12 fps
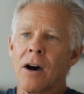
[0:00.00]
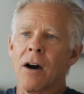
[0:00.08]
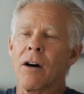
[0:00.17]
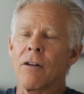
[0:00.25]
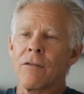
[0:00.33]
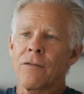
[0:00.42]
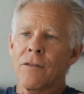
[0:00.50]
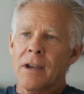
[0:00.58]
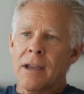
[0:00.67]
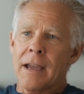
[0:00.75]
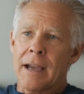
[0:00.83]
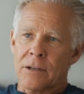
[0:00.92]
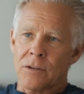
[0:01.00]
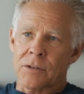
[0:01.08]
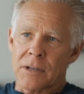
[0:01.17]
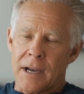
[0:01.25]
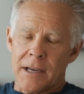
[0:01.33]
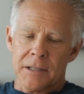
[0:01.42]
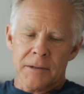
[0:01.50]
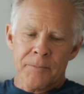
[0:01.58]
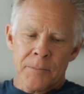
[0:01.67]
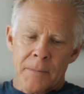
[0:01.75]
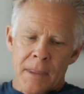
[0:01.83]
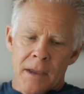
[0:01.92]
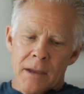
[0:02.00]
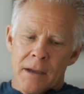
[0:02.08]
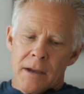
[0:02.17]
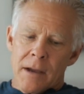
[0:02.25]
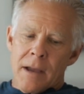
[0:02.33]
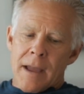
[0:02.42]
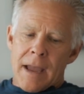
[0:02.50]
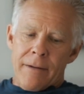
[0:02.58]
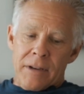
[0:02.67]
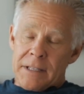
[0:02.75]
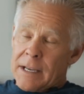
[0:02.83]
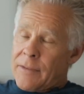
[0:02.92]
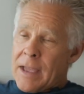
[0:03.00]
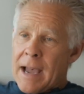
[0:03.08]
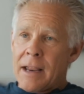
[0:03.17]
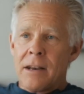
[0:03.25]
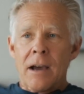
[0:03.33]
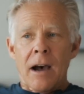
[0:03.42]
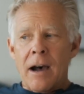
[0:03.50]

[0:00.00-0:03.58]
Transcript: of exercise. Having said that,